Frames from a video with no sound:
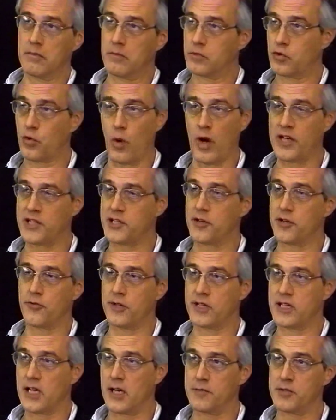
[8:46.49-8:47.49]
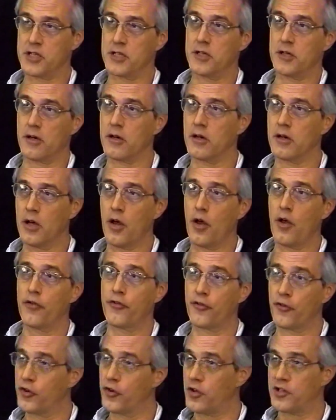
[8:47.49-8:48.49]
twice or three times a year
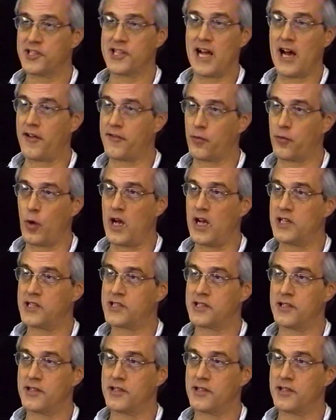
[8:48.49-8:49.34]
through the Southwest